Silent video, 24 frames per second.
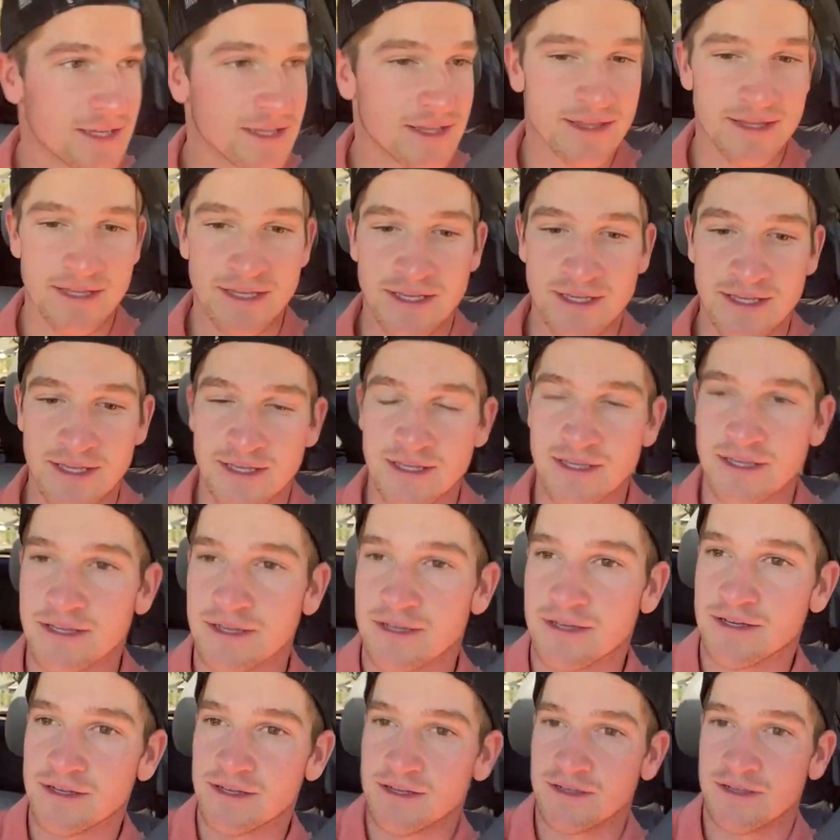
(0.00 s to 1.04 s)
The
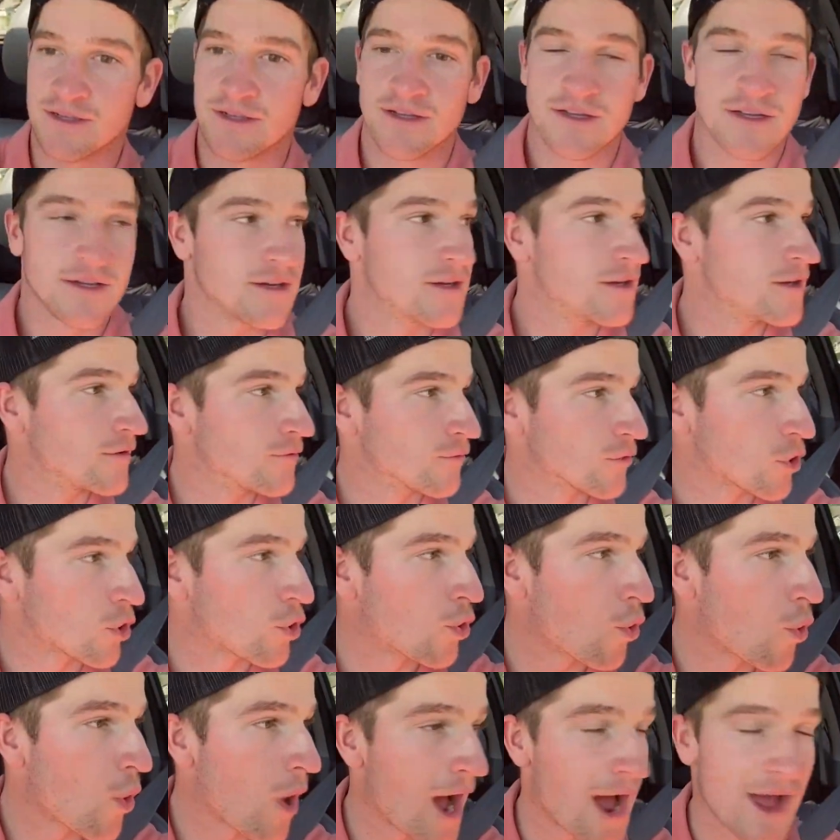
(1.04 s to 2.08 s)

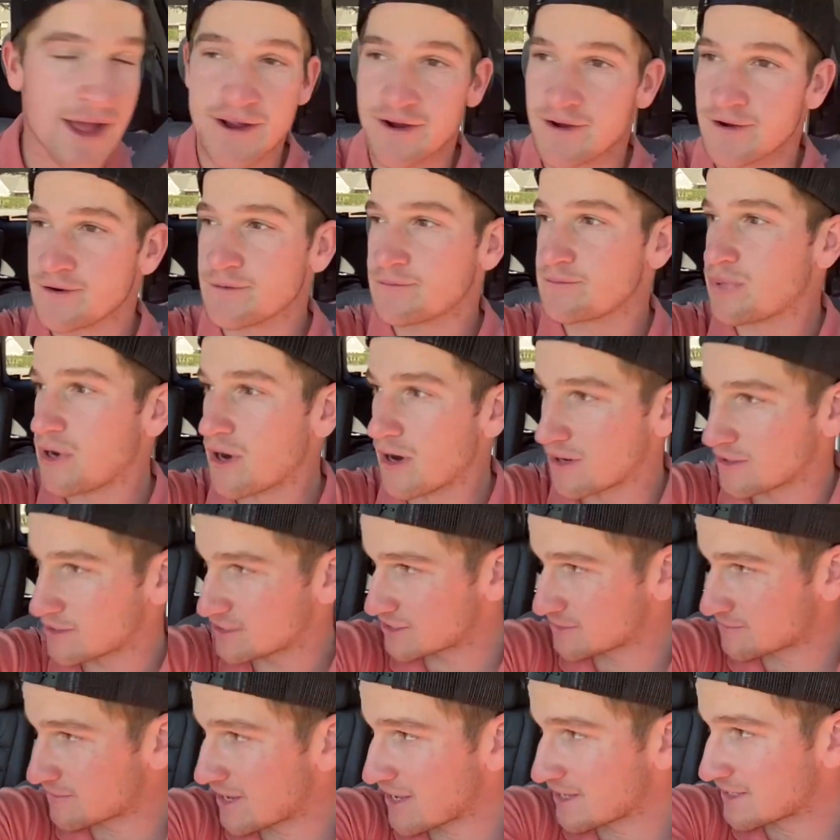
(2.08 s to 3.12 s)
required parts
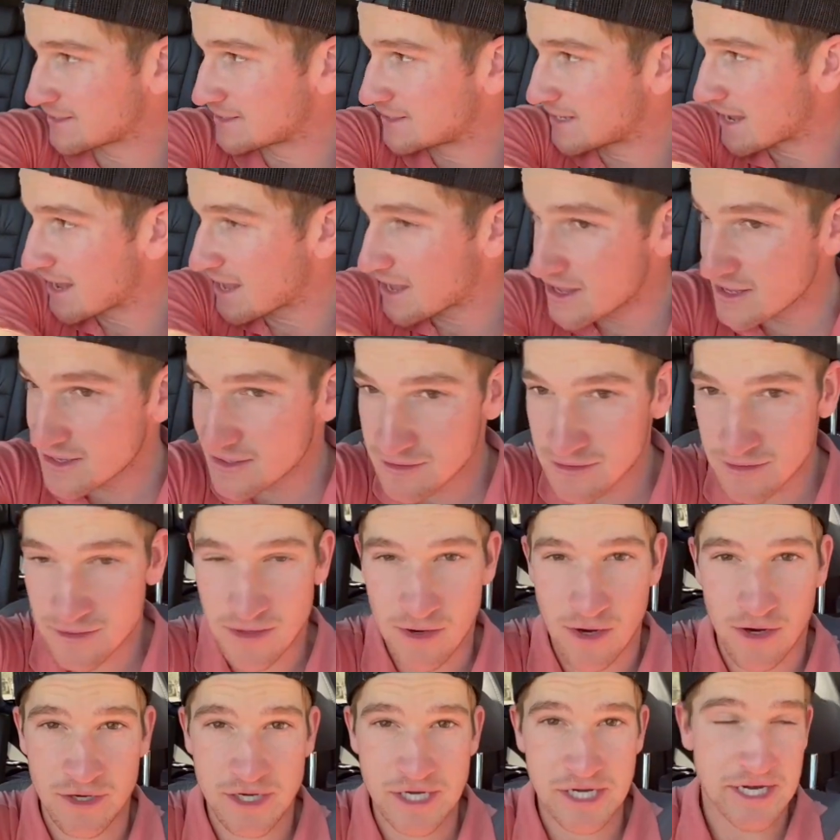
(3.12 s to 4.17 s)
of my day
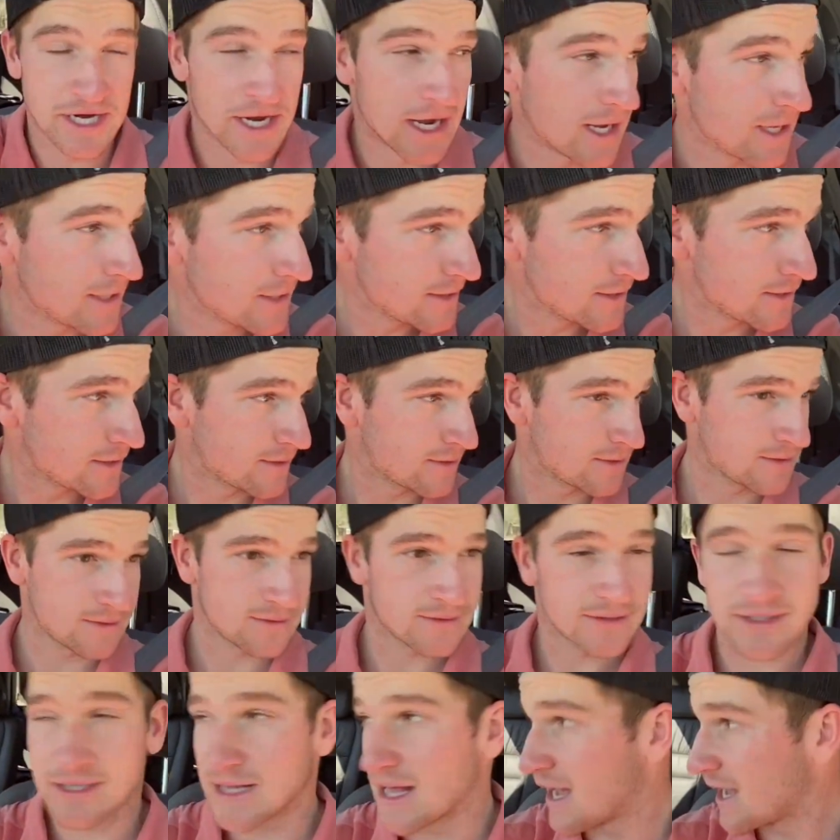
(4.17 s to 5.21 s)
are done.
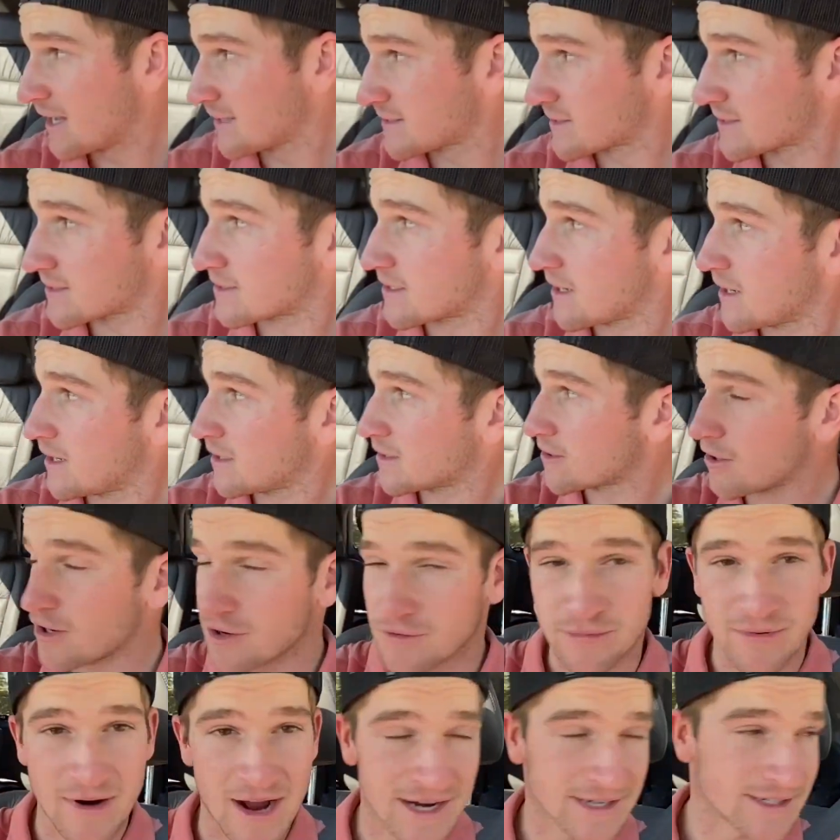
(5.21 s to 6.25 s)
Class is done,
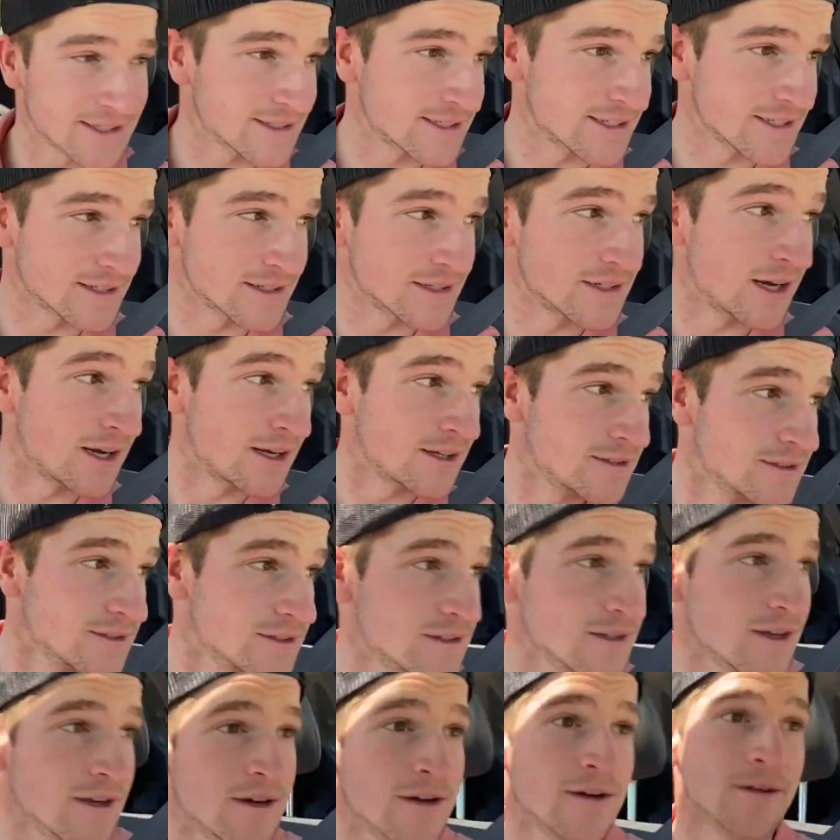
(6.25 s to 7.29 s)
golf practice is done,
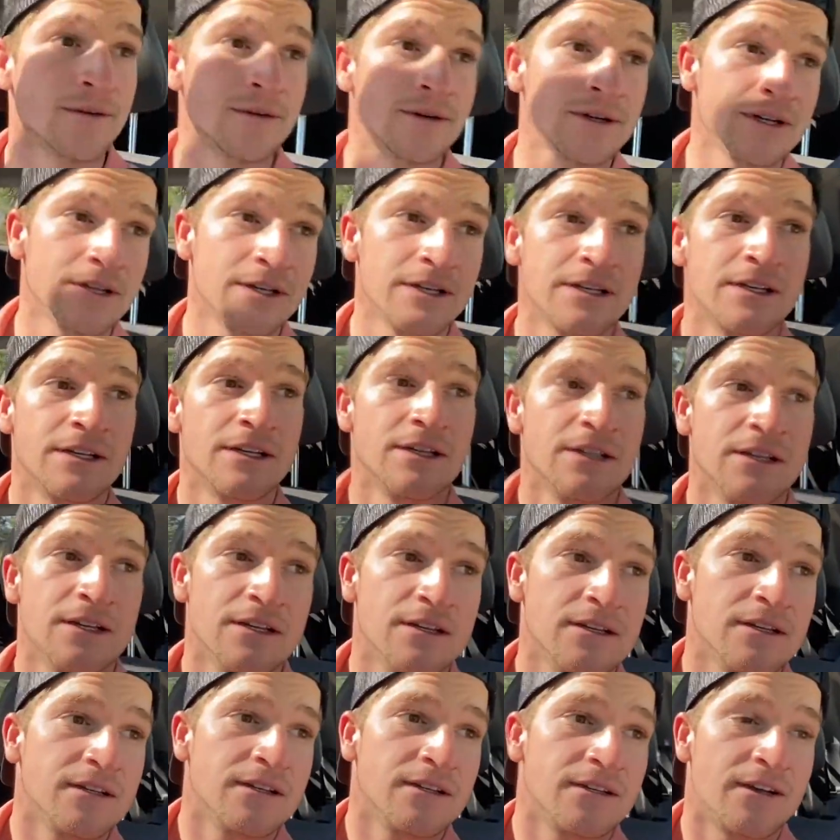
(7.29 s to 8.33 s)
so
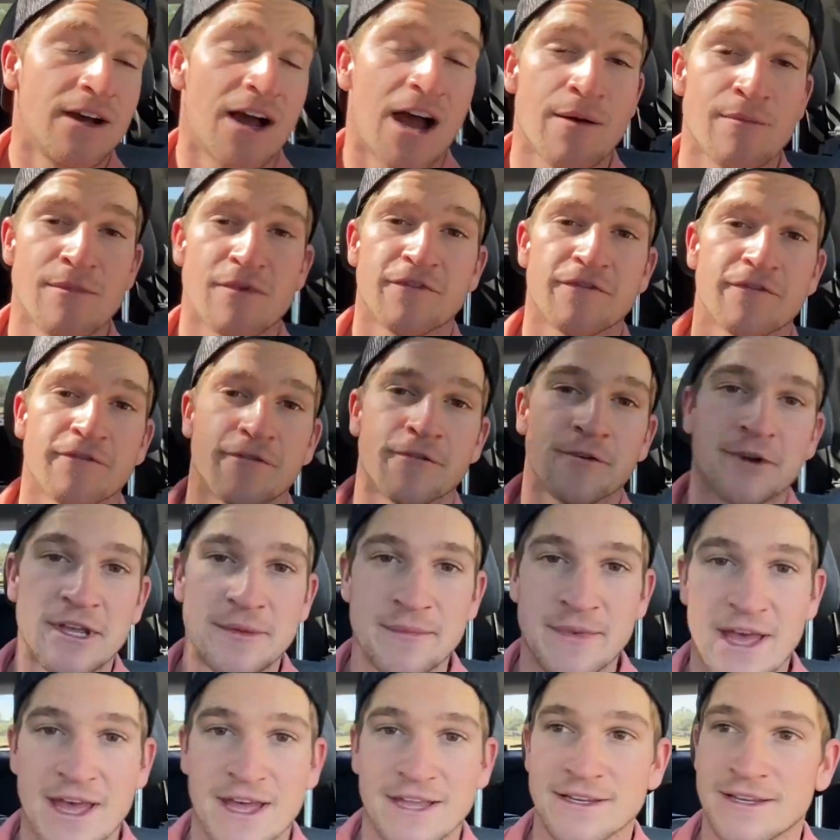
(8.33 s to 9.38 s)
I'm a free
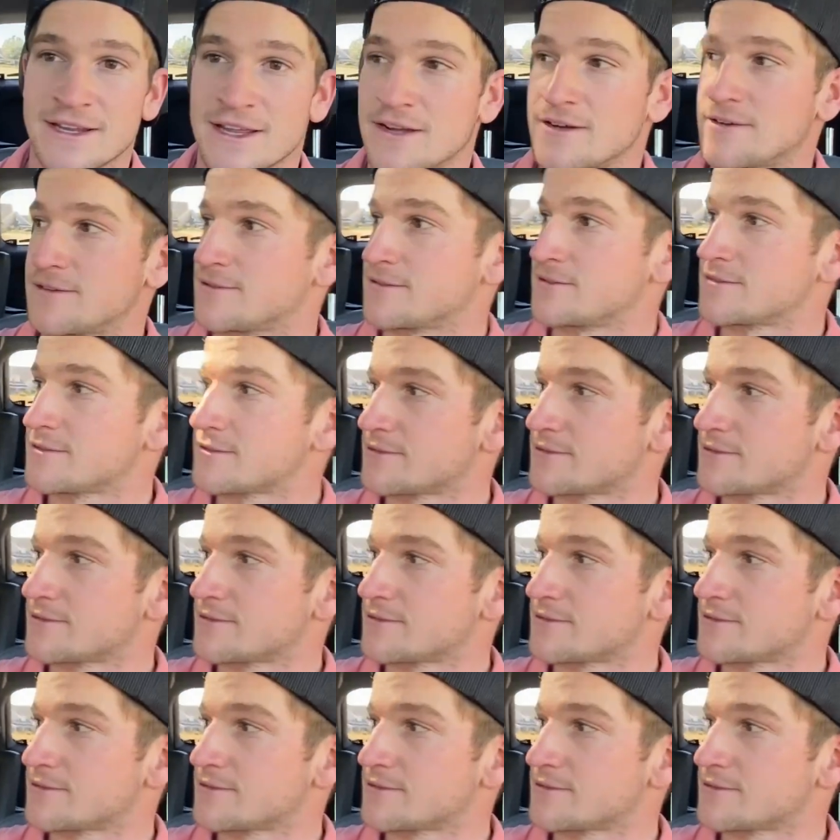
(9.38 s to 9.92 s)
man now.